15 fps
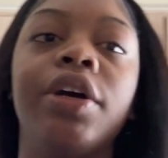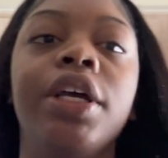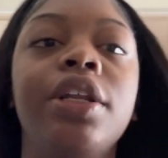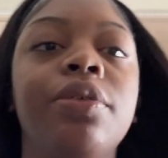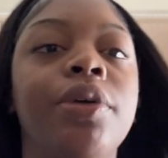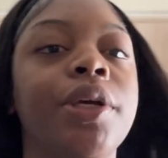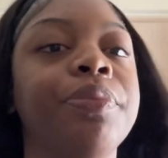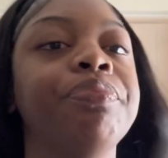
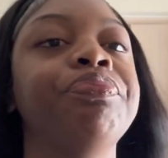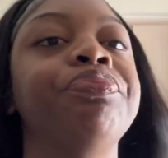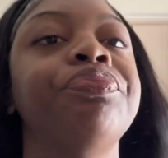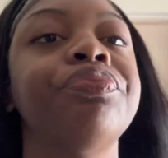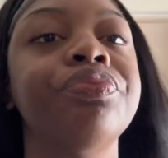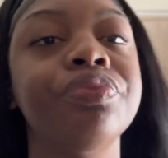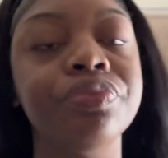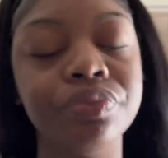anyway.
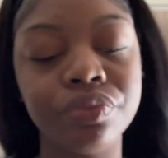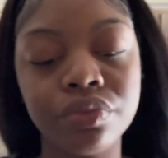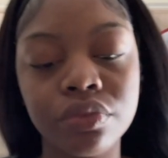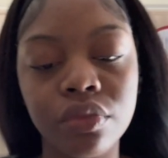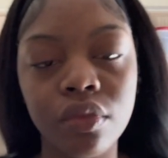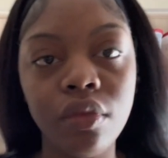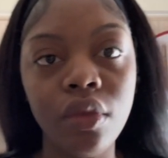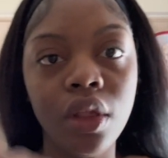
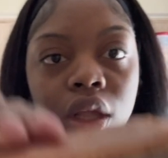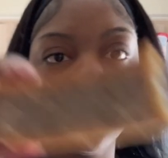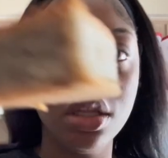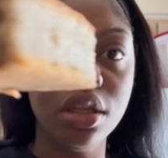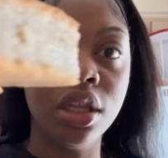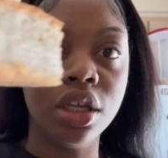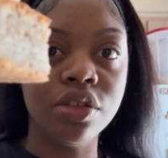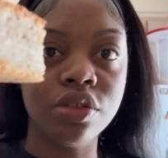
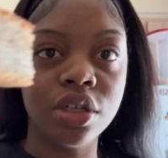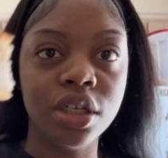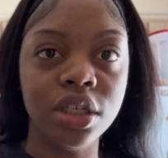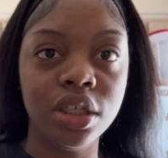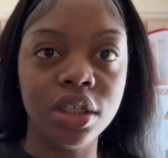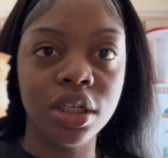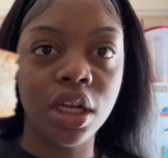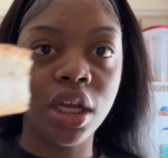That's what it
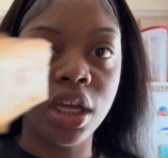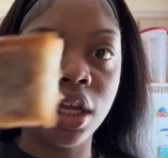looked like.